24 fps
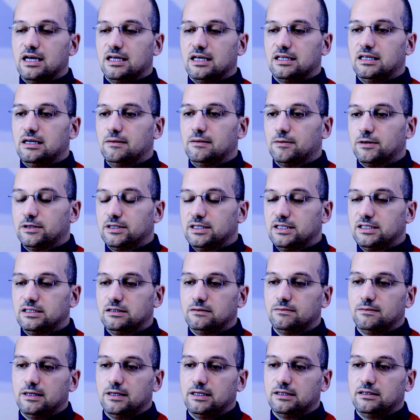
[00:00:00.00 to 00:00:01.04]
They
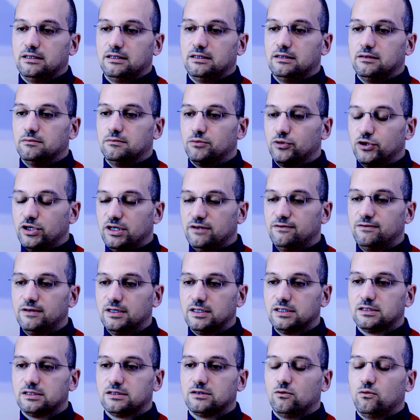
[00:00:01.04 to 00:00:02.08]
participate in the
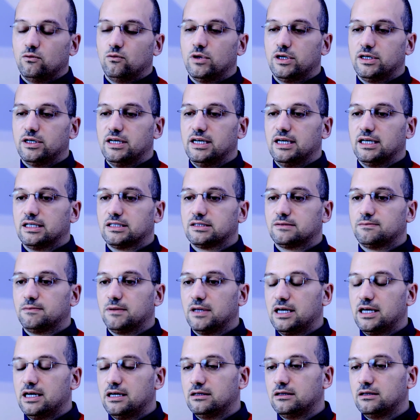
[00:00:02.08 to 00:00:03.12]
briefings where they
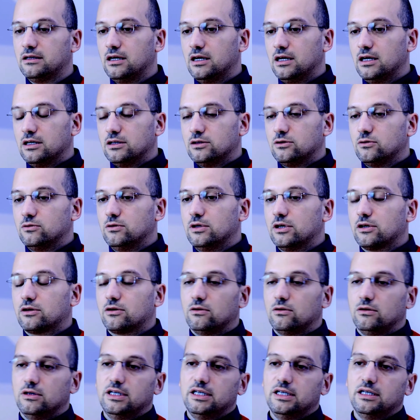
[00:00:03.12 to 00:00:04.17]
explain to their
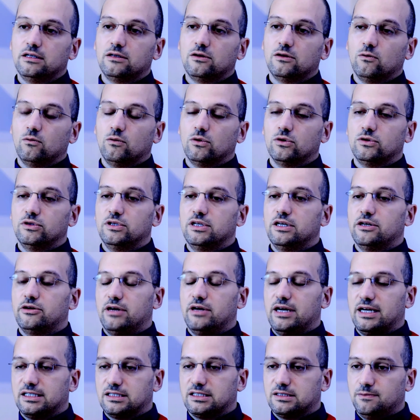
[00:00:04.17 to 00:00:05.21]
colleague what their
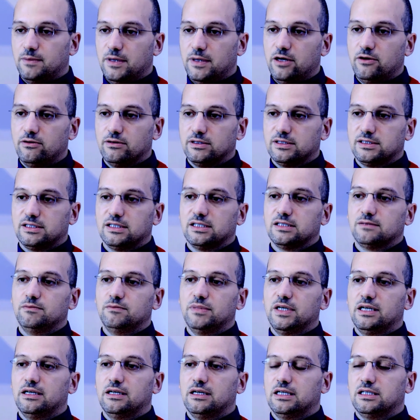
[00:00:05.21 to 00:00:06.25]
experience has
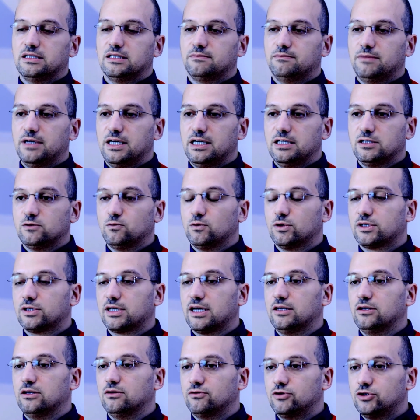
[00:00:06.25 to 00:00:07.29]
been in space, what
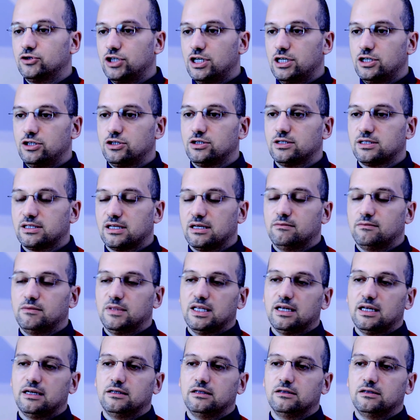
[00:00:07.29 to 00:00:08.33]
kind of changes can be
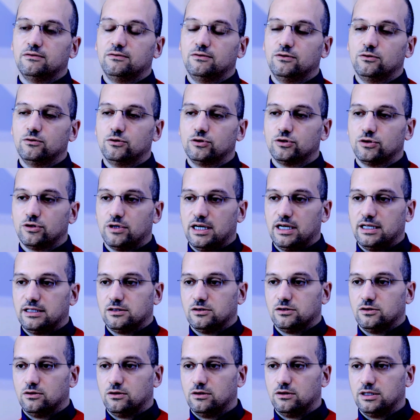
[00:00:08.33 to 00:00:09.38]
done in the future, and
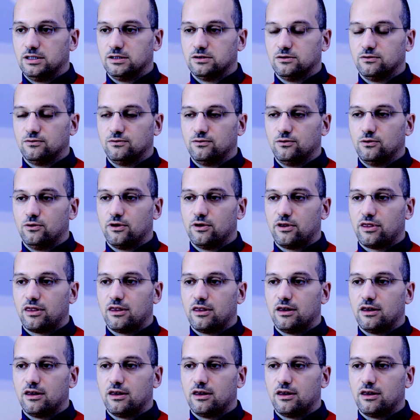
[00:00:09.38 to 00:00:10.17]
so on and so forth.